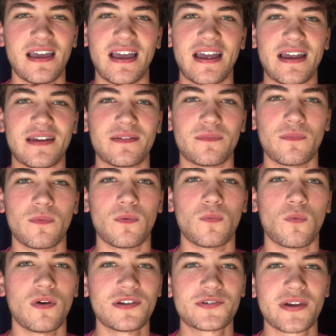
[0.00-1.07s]
And
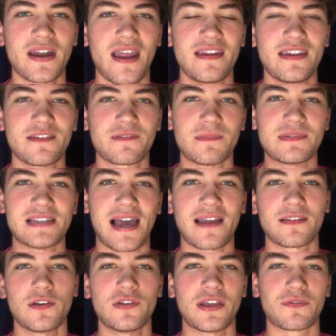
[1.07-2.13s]
one trade idea from
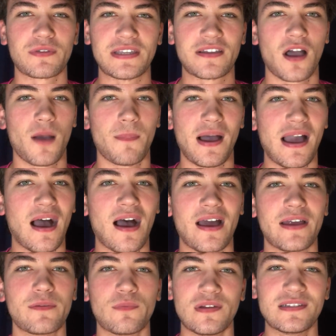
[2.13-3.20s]
Zach Lowe that really caught my
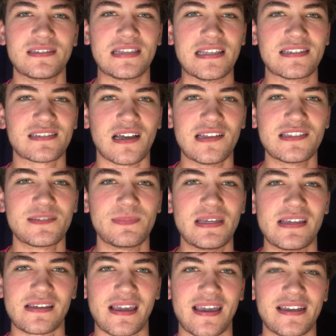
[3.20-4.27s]
eye was the Suns
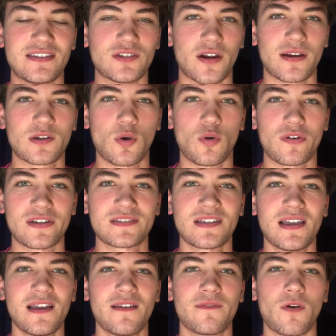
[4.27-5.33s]
being a dark horse
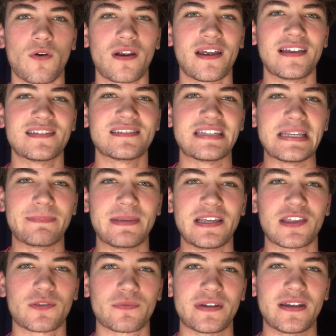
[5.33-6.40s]
for a
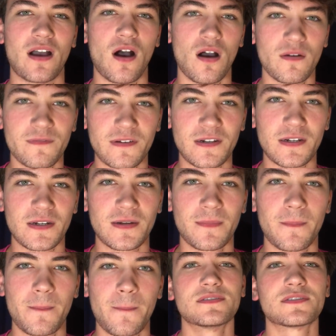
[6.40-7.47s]
CP3 offer.
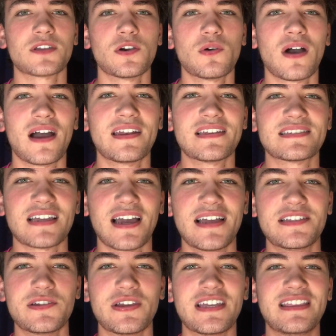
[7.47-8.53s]
So I
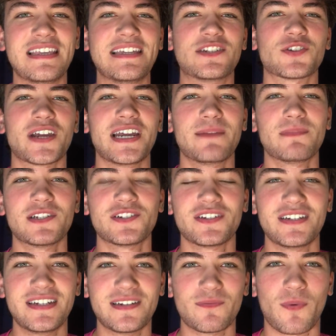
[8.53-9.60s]
decided to hit the trade
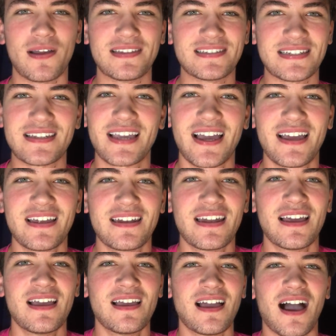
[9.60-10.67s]
machine once again.
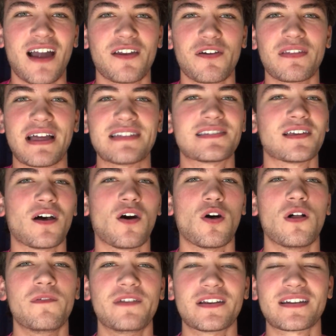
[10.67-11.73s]
I know that's
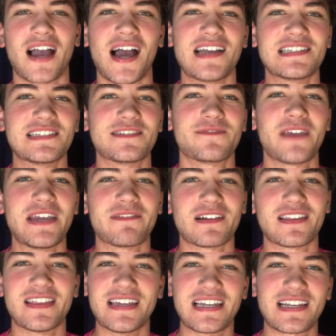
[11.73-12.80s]
all of your guys'
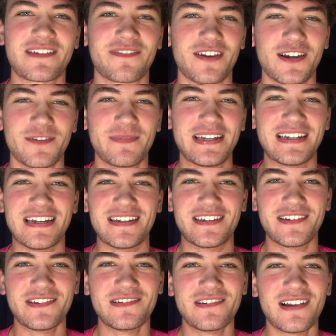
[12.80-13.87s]
favorite thing for me to
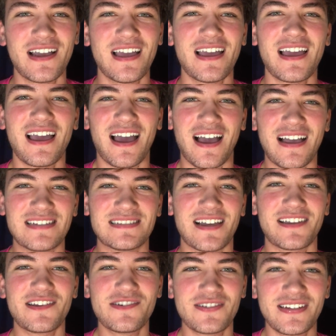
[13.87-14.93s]
do, as
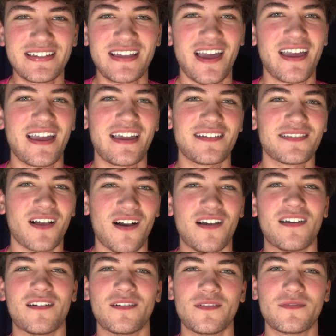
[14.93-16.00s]
I usually get a
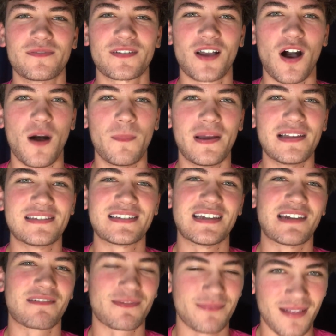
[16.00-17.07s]
lot of comments
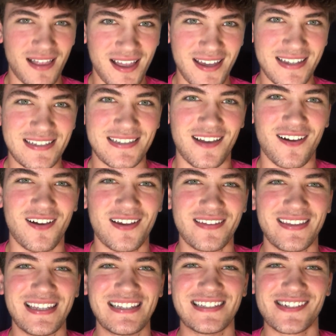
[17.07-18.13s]
and replies
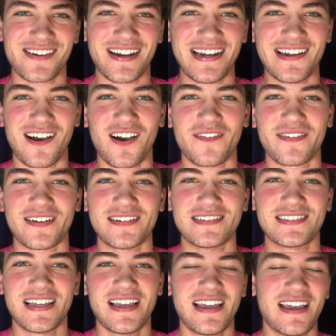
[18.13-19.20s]
on these trade
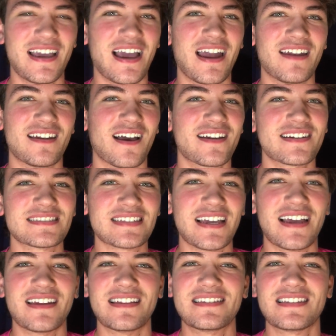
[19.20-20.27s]
offers, and I
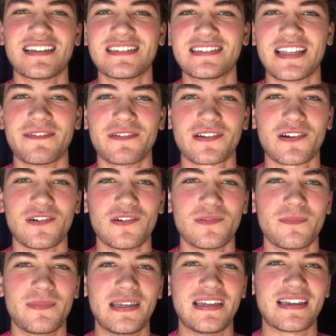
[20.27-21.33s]
understand it's
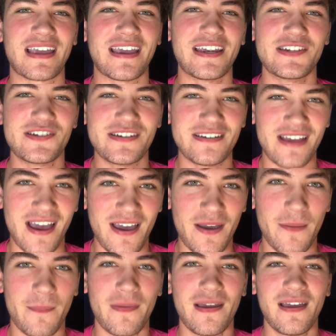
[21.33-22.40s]
difficult being a
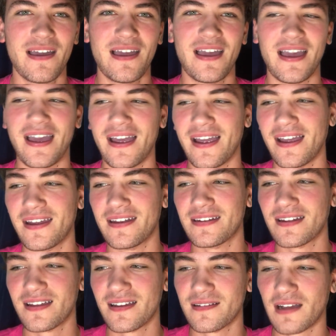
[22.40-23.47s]
GM,
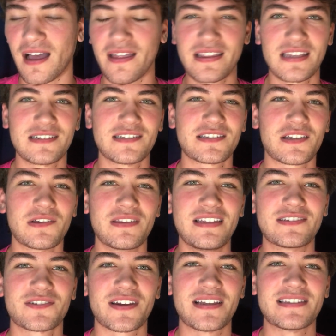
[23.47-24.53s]
and I like to just throw
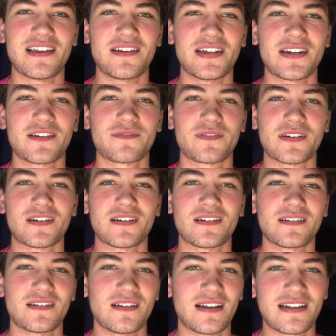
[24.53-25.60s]
these trades out here
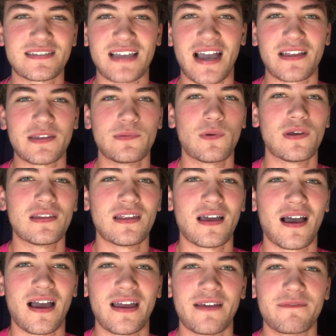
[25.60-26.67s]
for exactly what
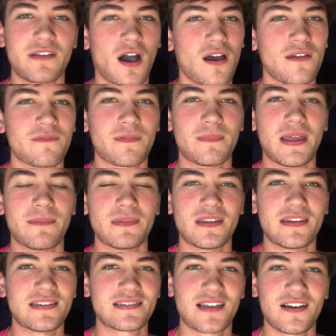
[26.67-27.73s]
I have gotten from them, the
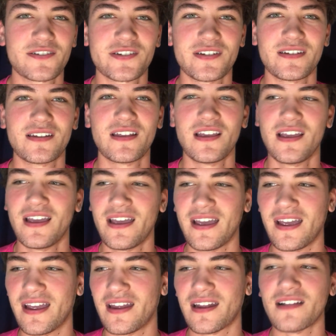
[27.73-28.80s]
discussion,
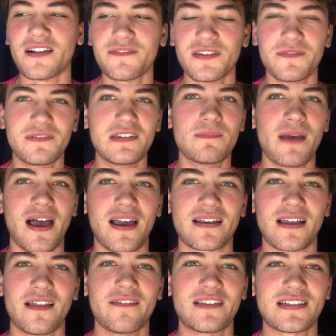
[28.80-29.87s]
and I love the feedback.
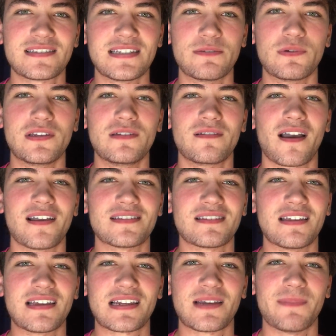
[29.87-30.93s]
I love to see what you guys
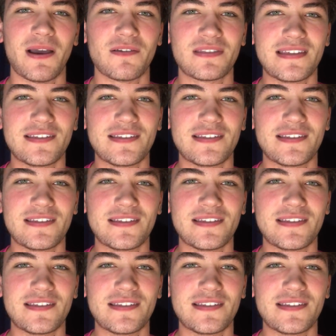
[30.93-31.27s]
think about